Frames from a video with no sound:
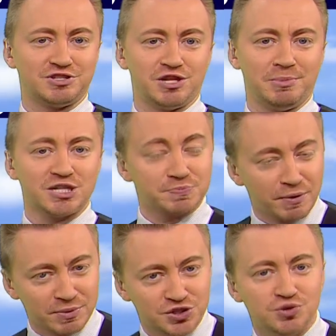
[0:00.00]
in the mix,
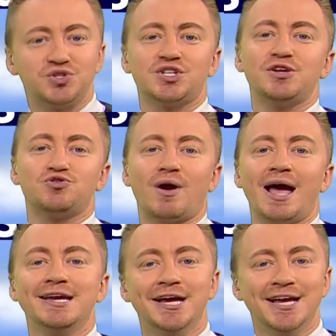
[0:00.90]
but we do stay
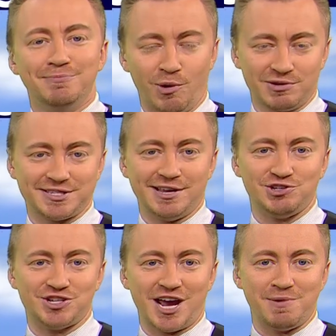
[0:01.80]
dry, more
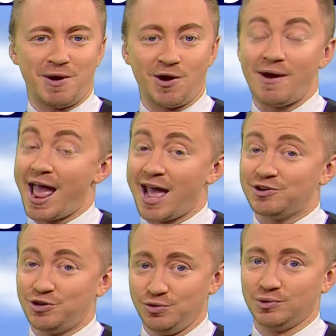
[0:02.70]
sunshine tomorrow,
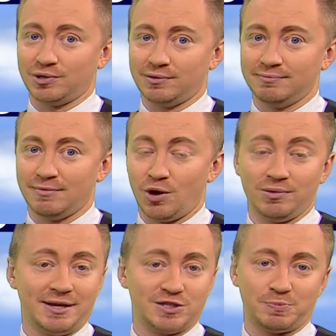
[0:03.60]
and cooler.
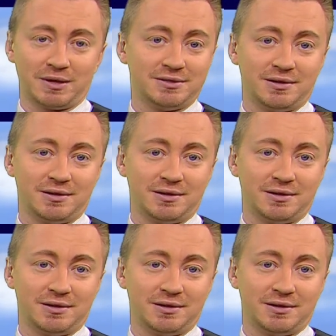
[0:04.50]
Only expected